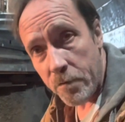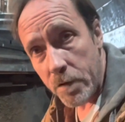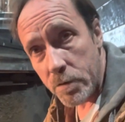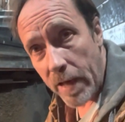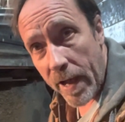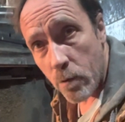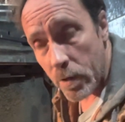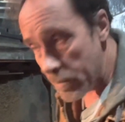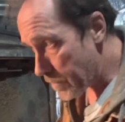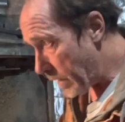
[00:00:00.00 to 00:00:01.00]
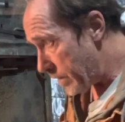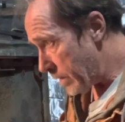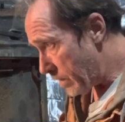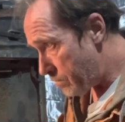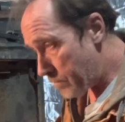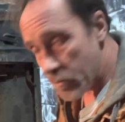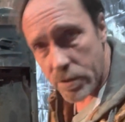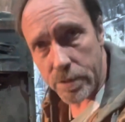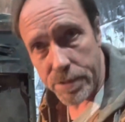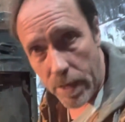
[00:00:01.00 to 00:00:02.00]
few tack welds down there. There's
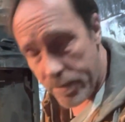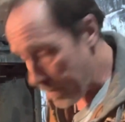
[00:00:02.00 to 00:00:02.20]
just nothing